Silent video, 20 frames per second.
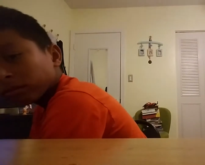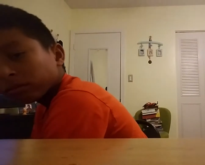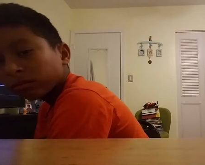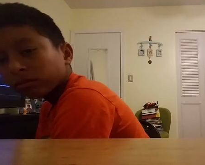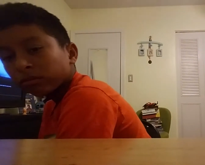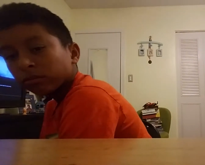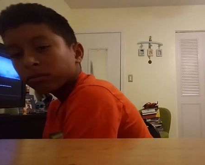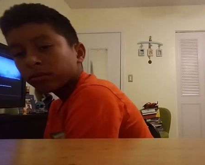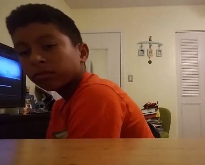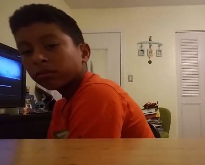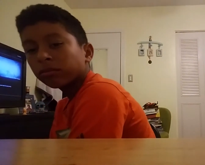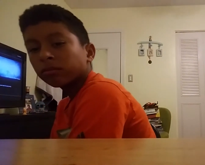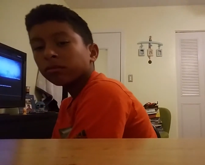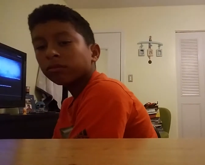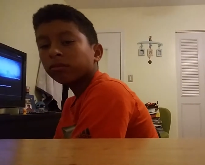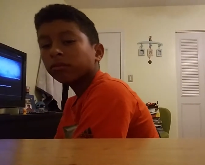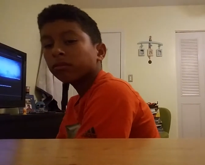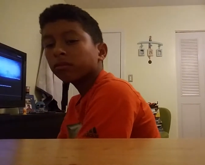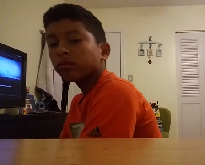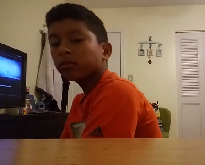
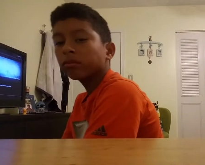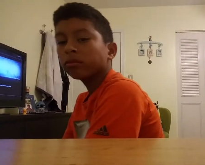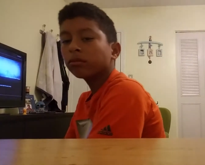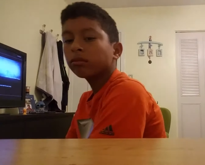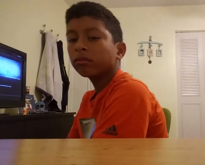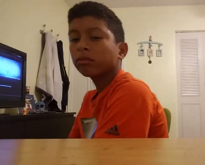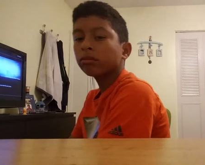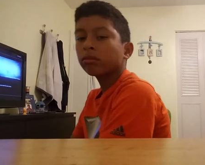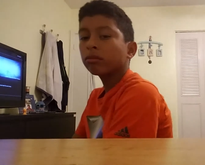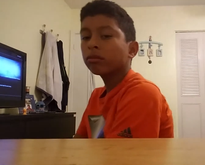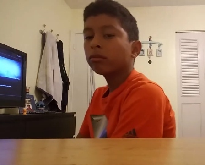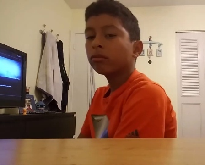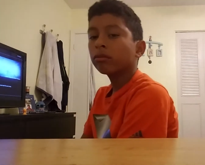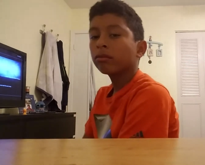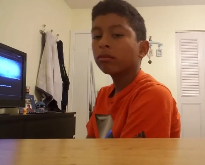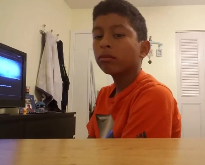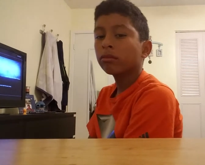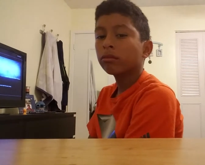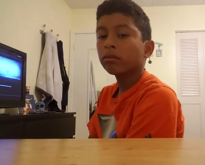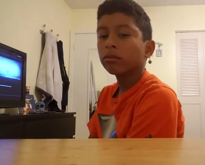
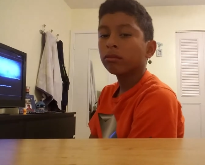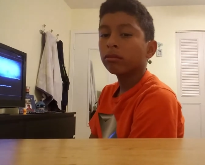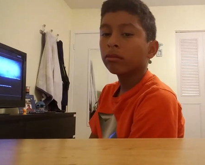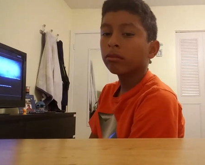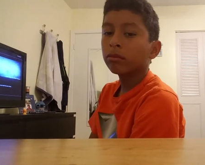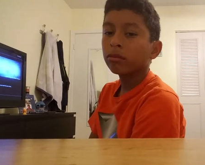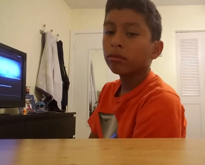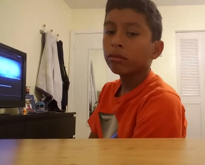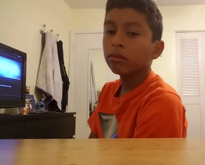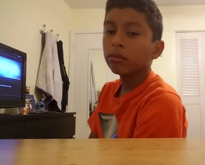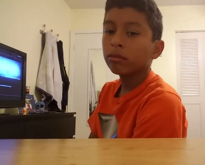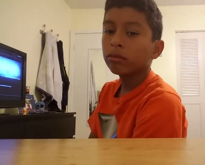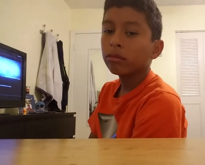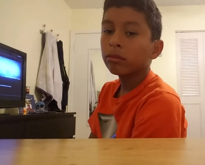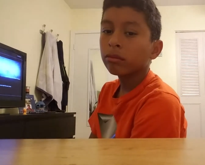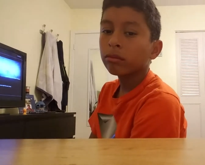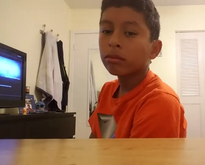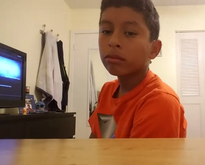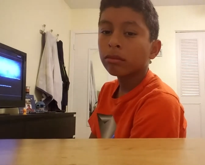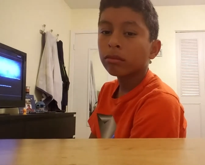
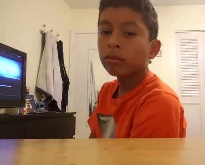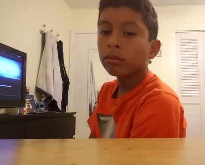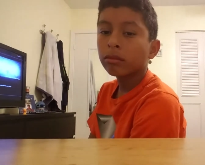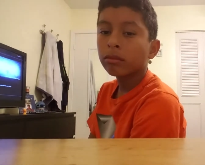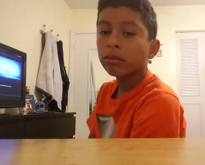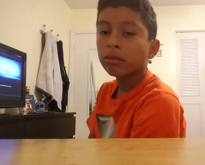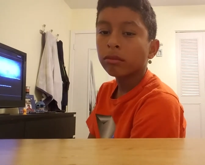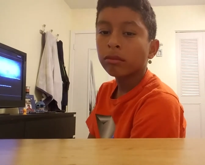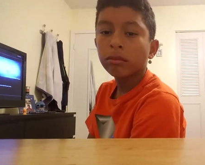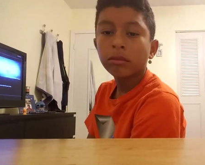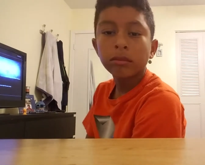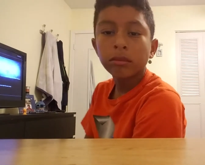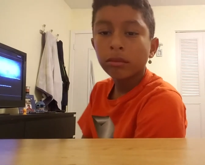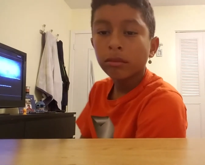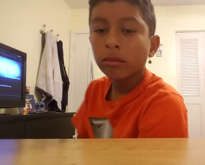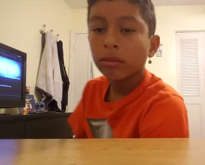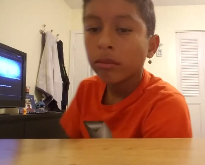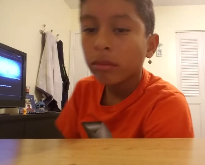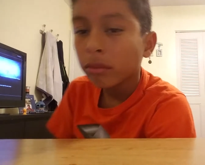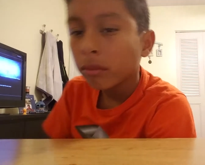
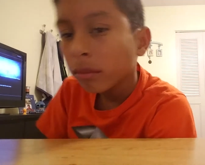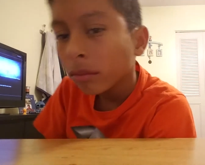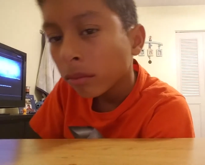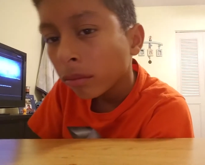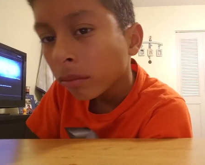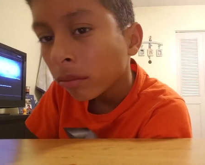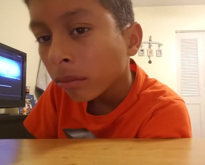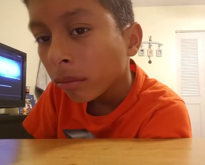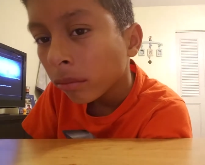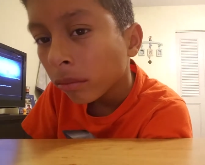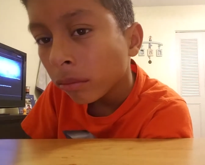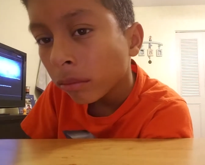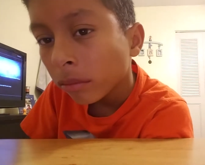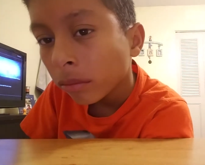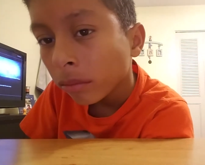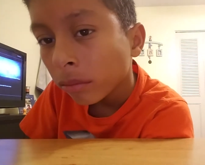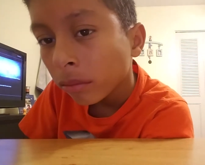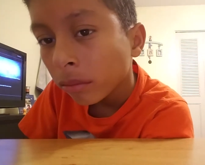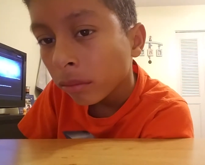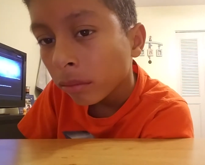
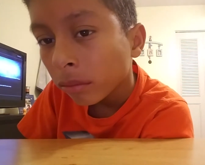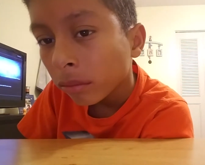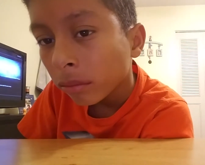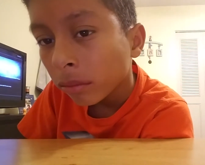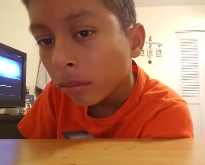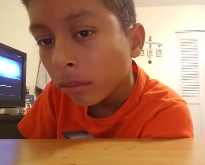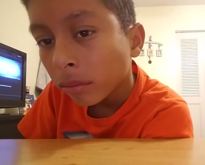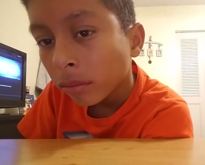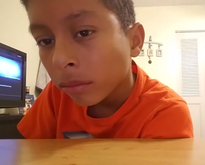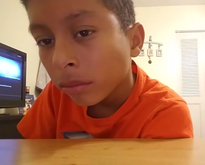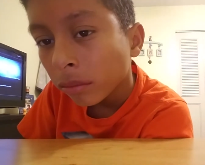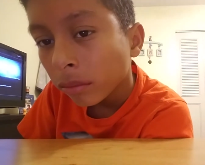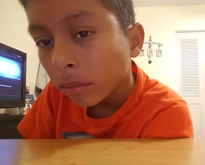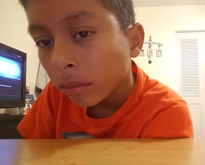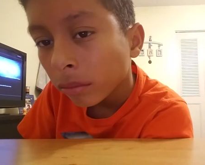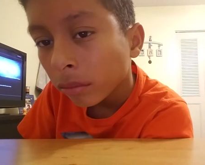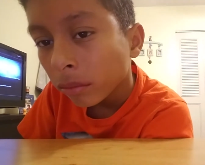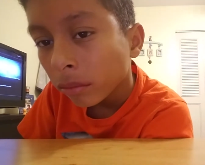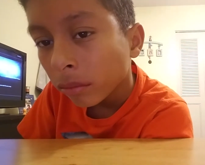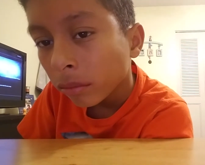
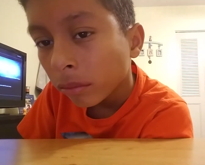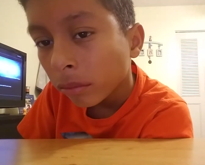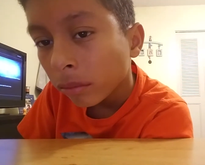(no one is talking)